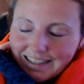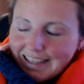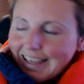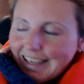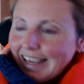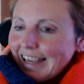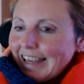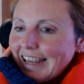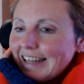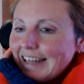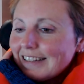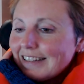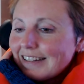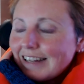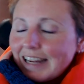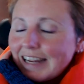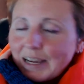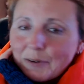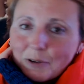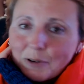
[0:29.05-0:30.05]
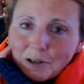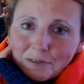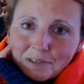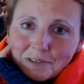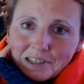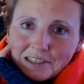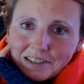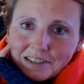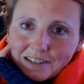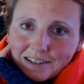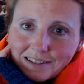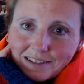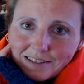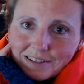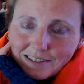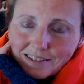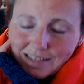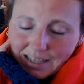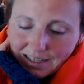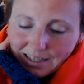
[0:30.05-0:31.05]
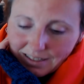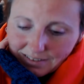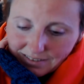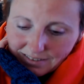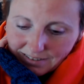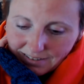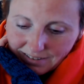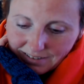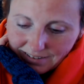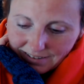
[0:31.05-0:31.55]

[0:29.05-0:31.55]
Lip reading: and now I realise that